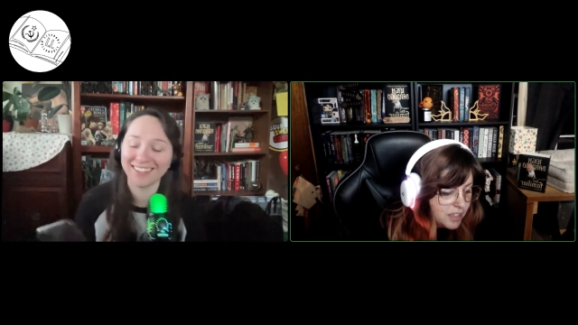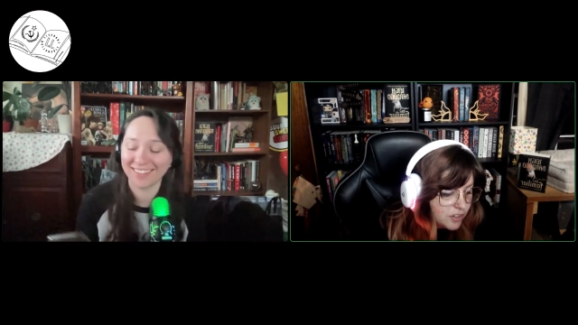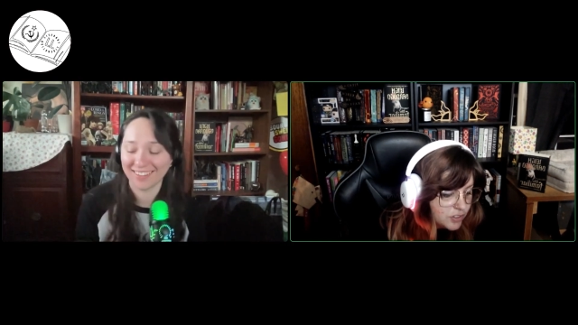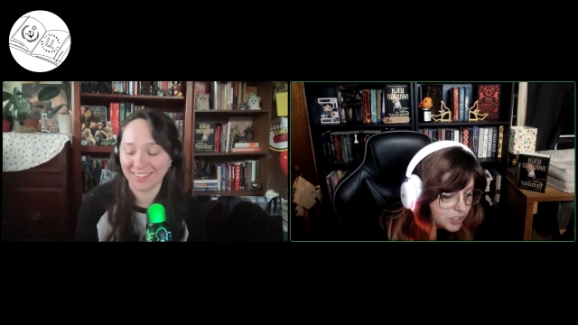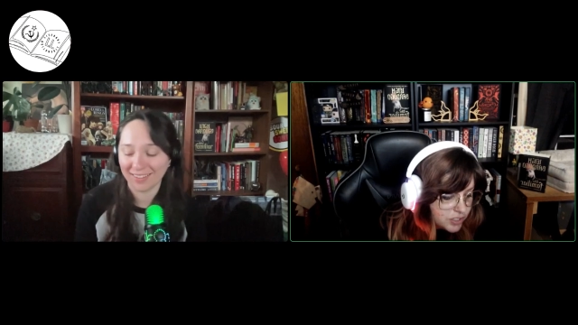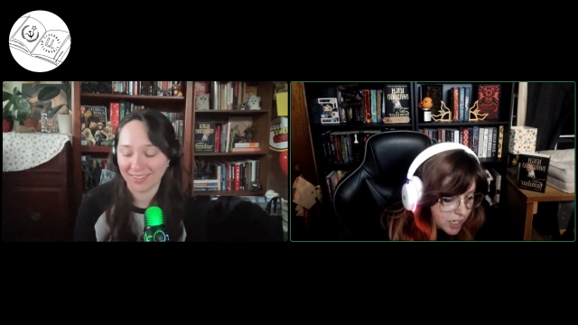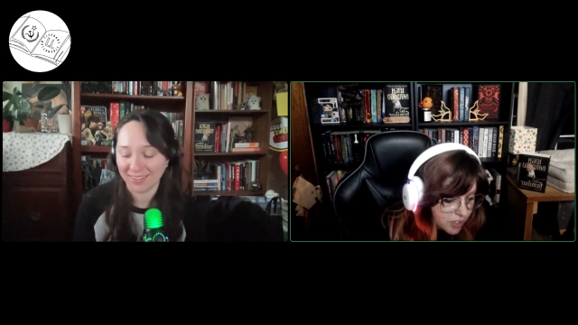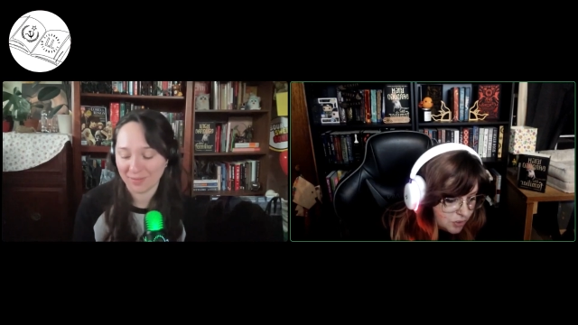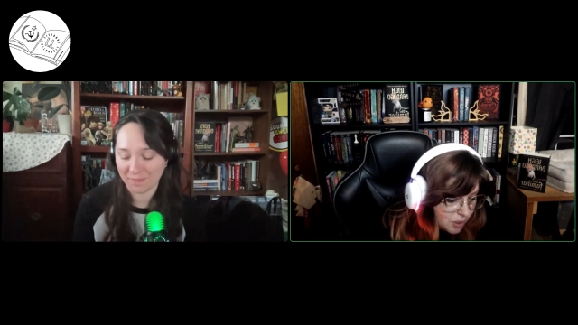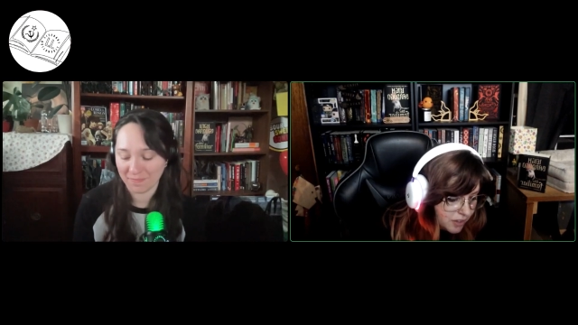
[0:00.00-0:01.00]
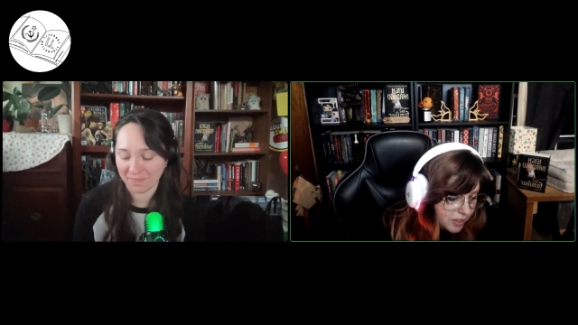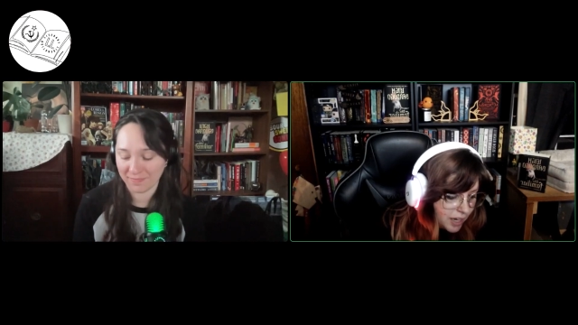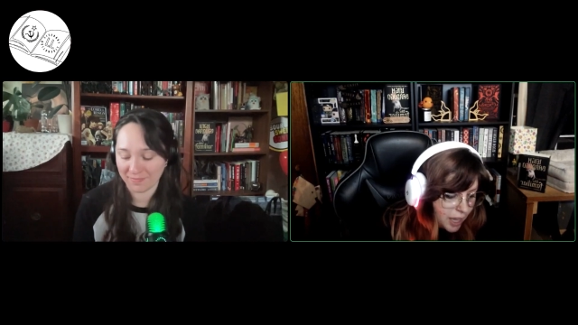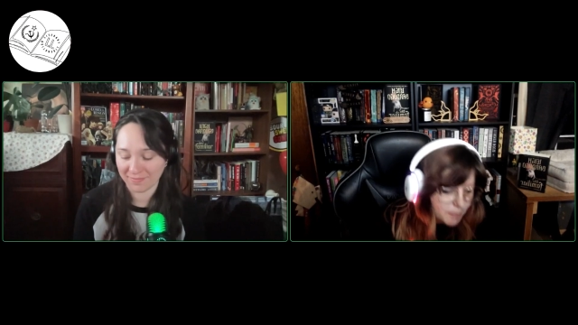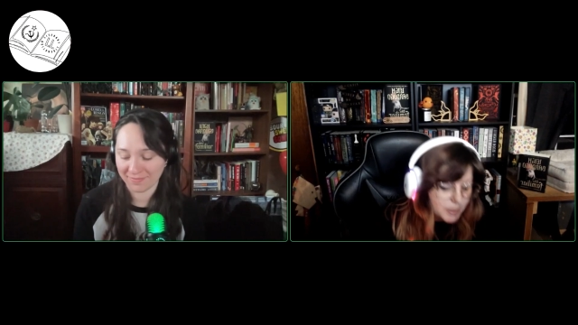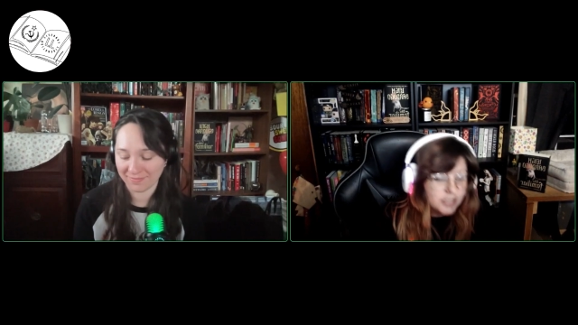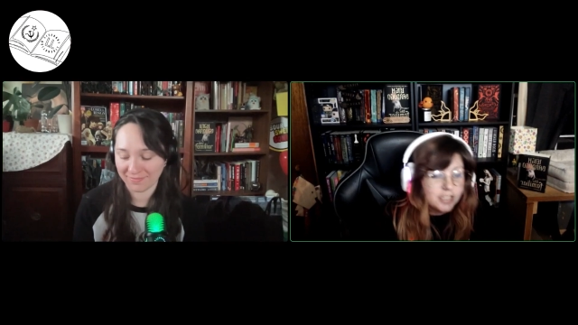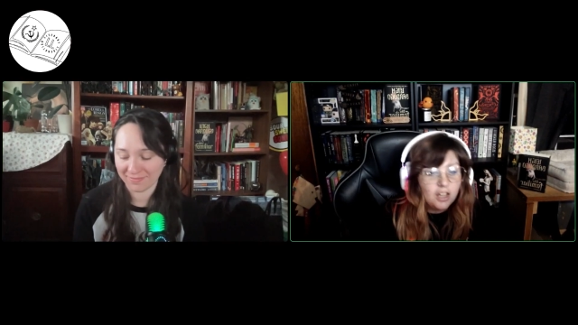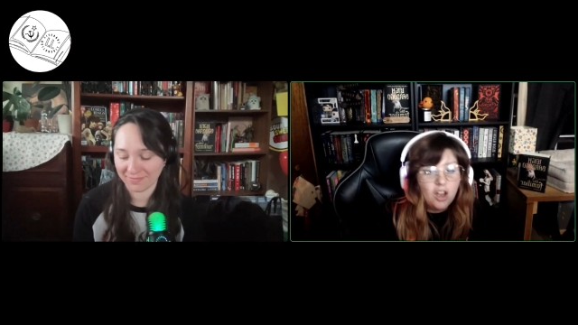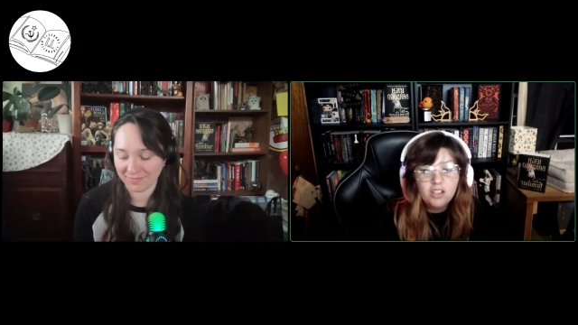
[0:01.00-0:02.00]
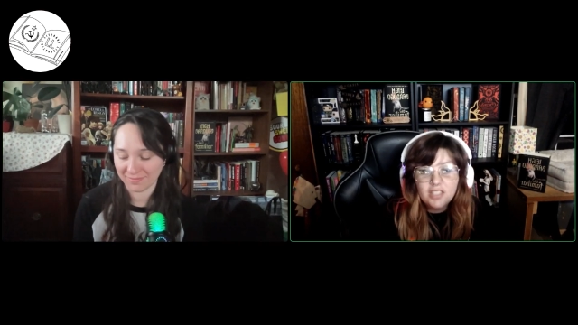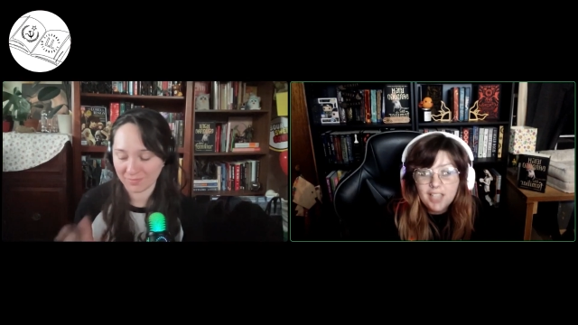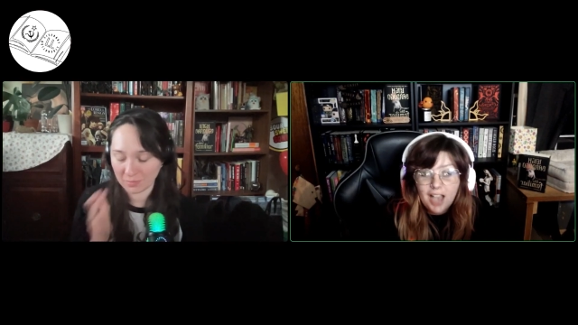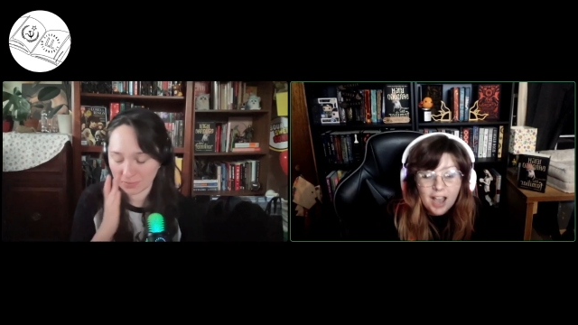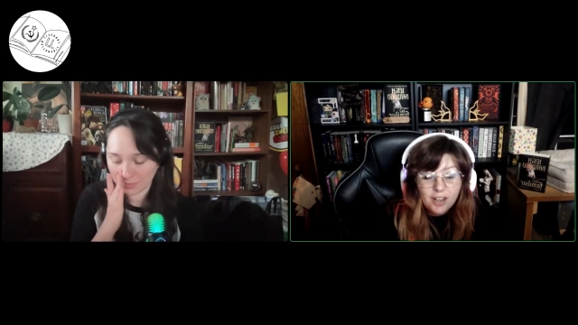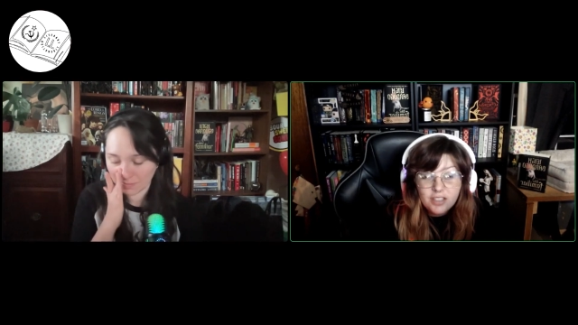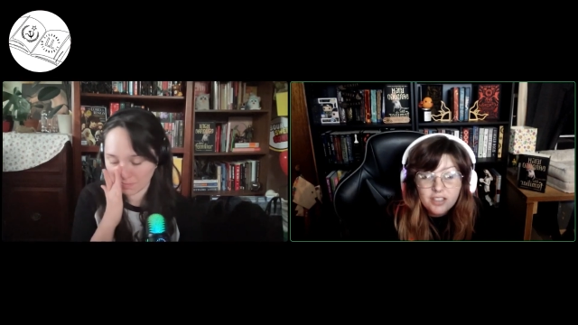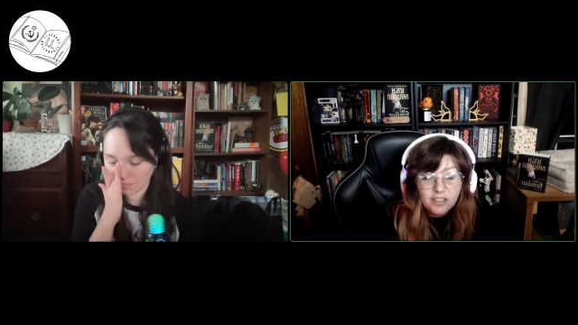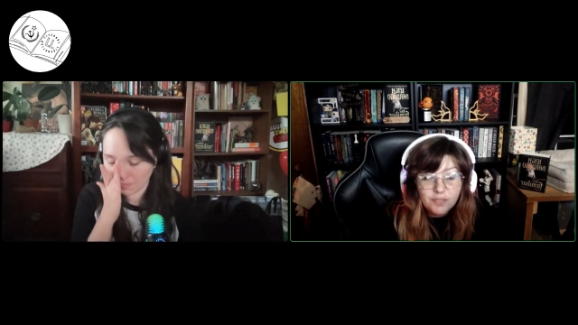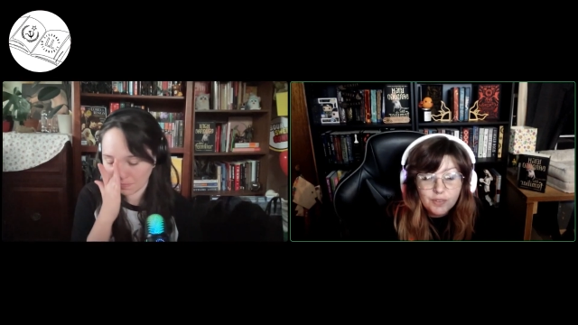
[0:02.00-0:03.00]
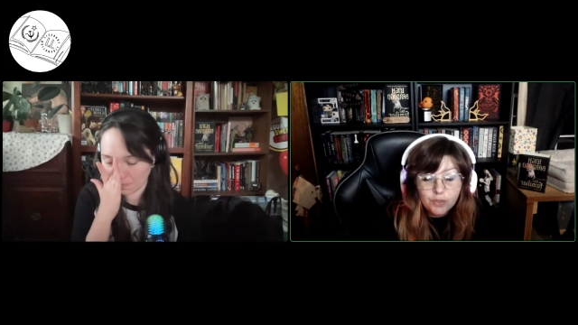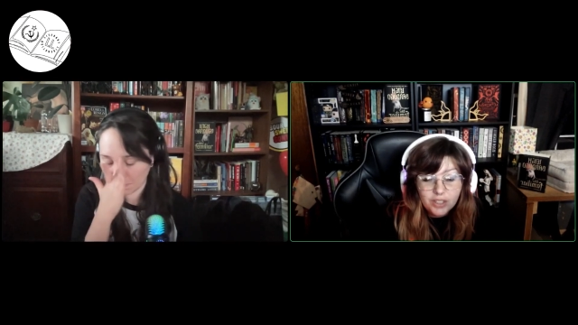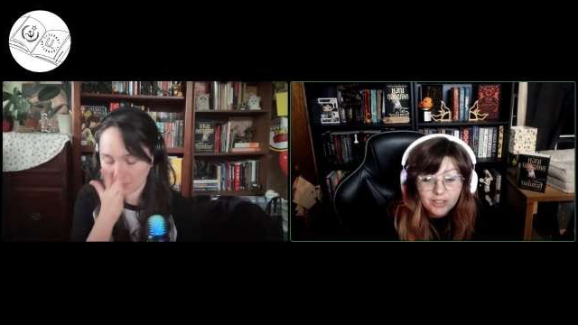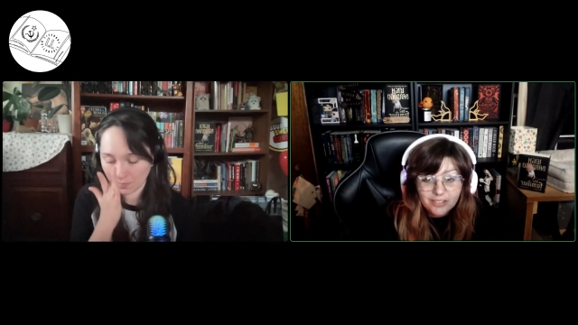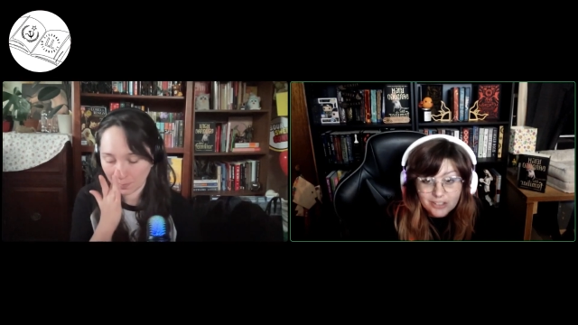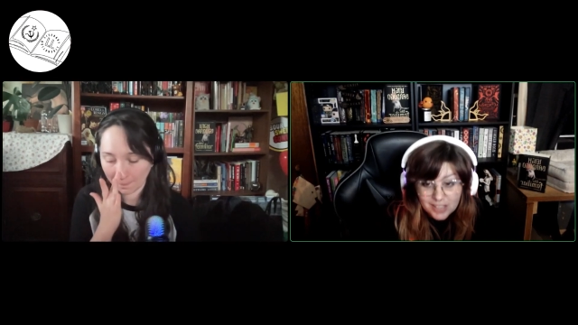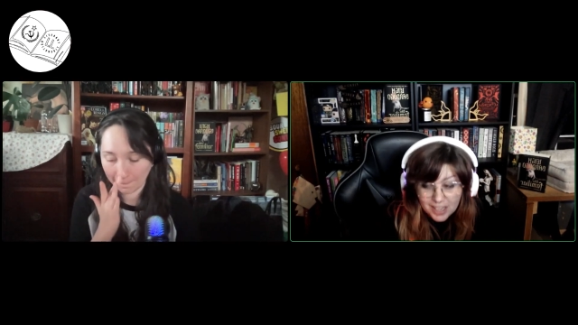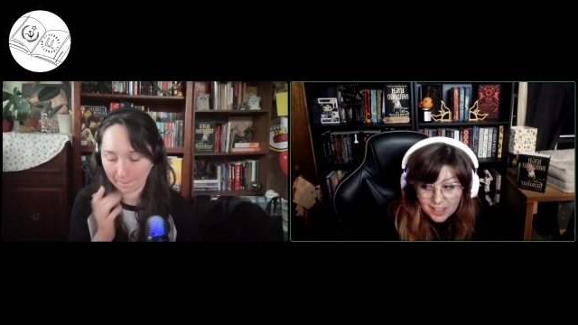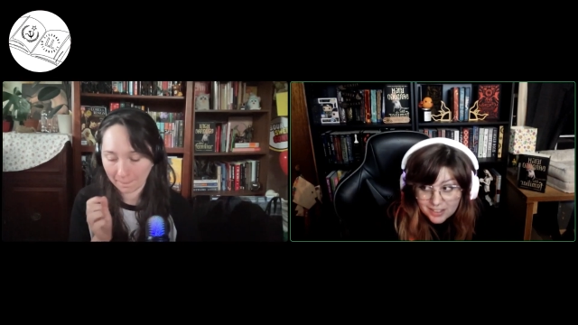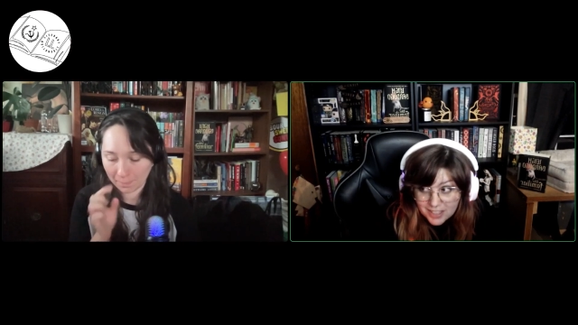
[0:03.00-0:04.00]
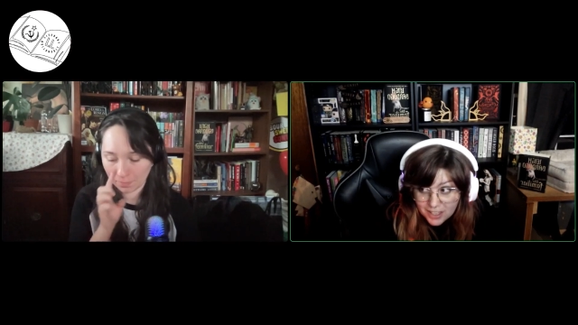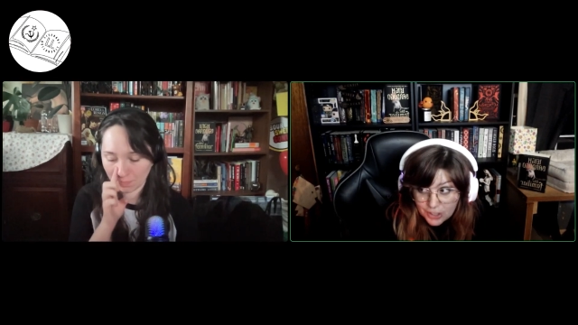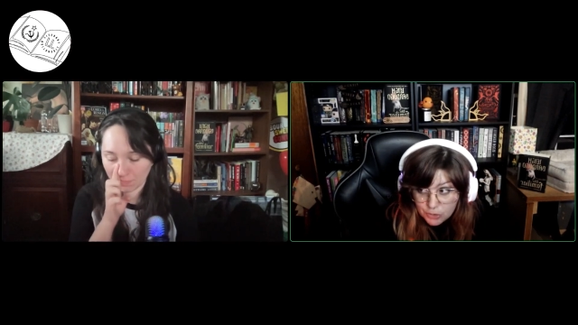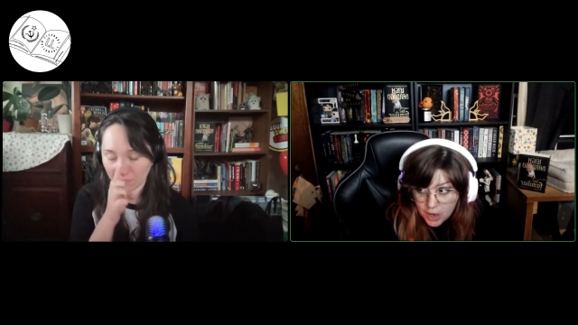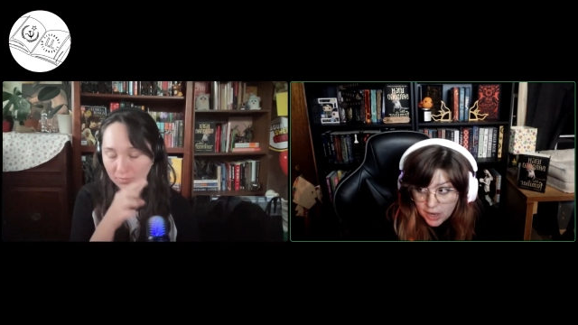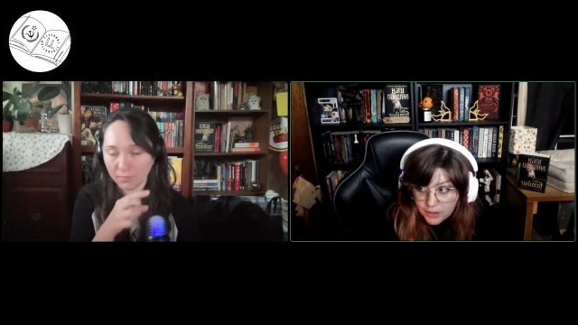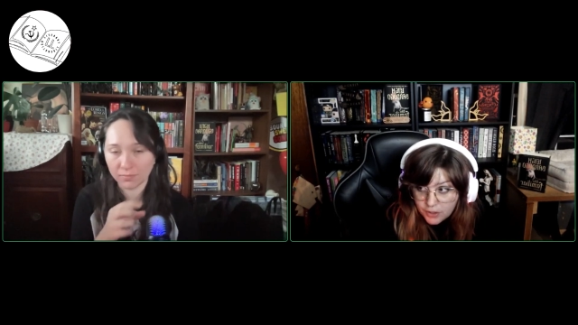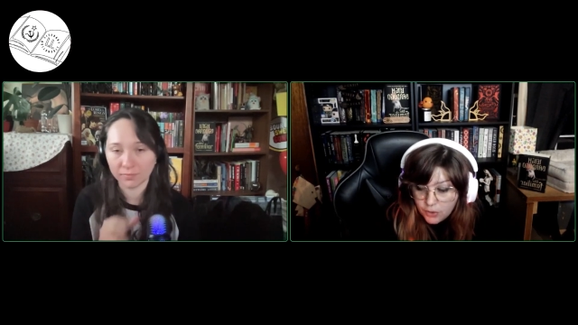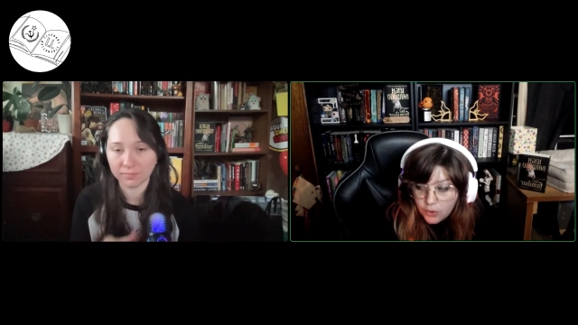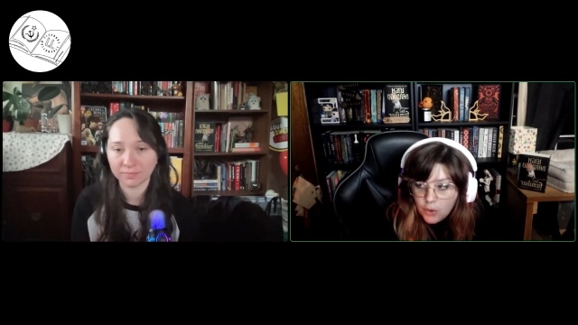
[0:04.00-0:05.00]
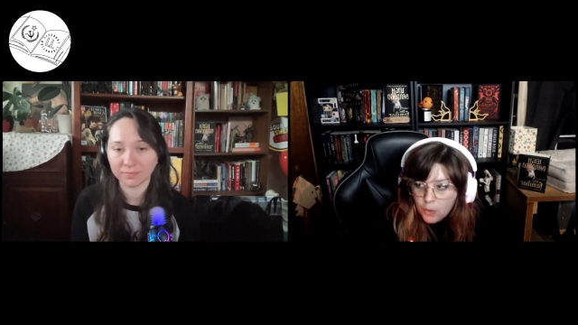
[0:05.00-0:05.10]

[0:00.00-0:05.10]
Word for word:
Speaker 1: there's a second trial that happens, and honestly I didn't even fully understand the second trial,